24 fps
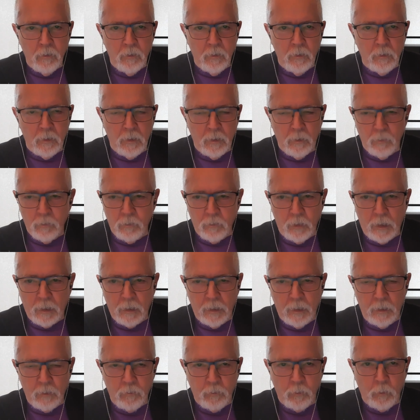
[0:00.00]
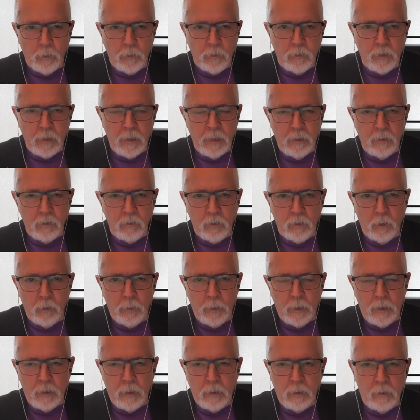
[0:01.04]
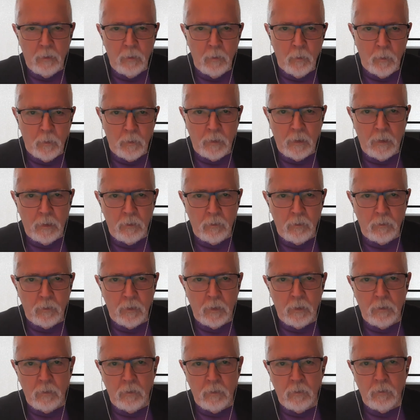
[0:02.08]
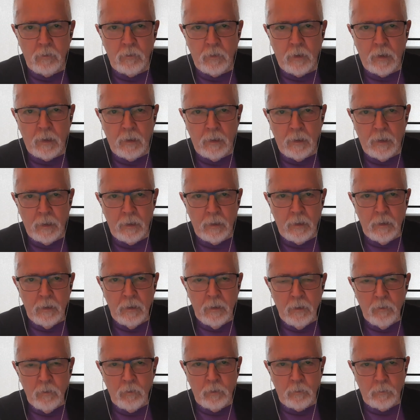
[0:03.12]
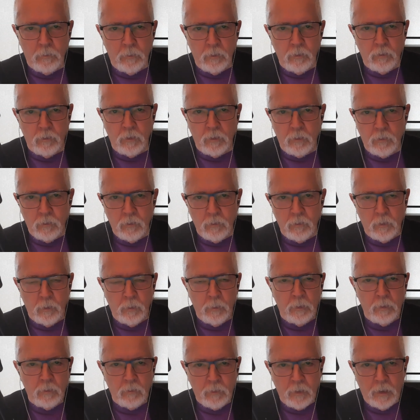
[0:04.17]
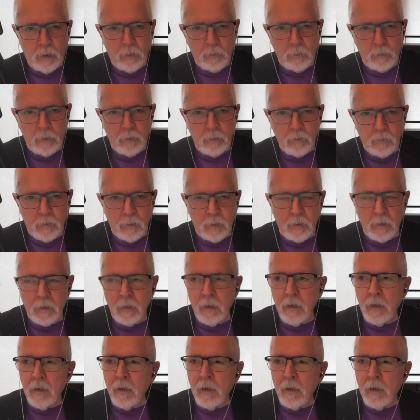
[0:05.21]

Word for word: you know, satellite 14 is going northeast and satellite 56 is going southeast. And